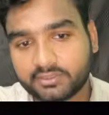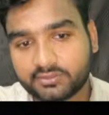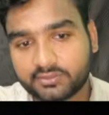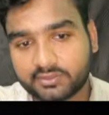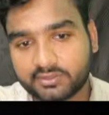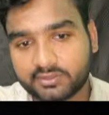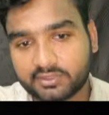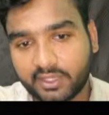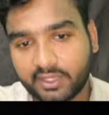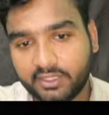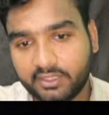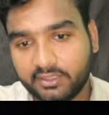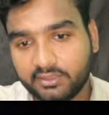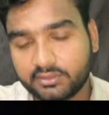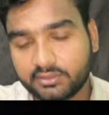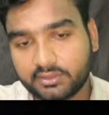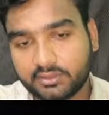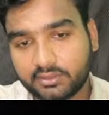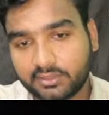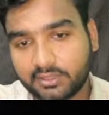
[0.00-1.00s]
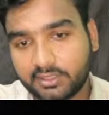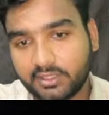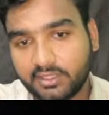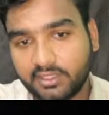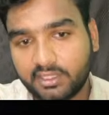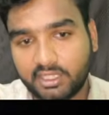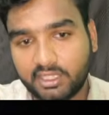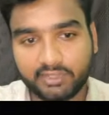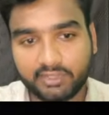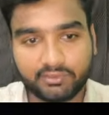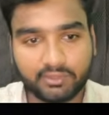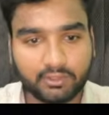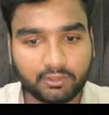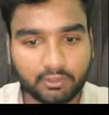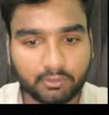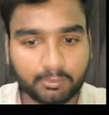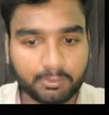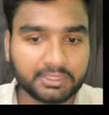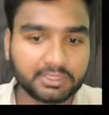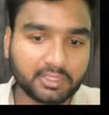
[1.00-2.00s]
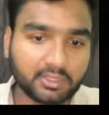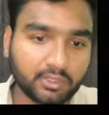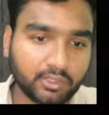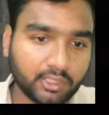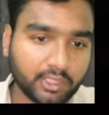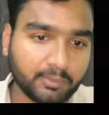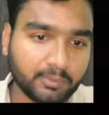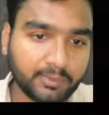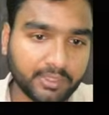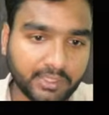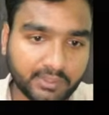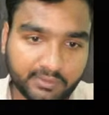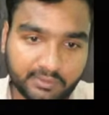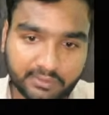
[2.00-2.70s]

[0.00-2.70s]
one site, it will open the login page.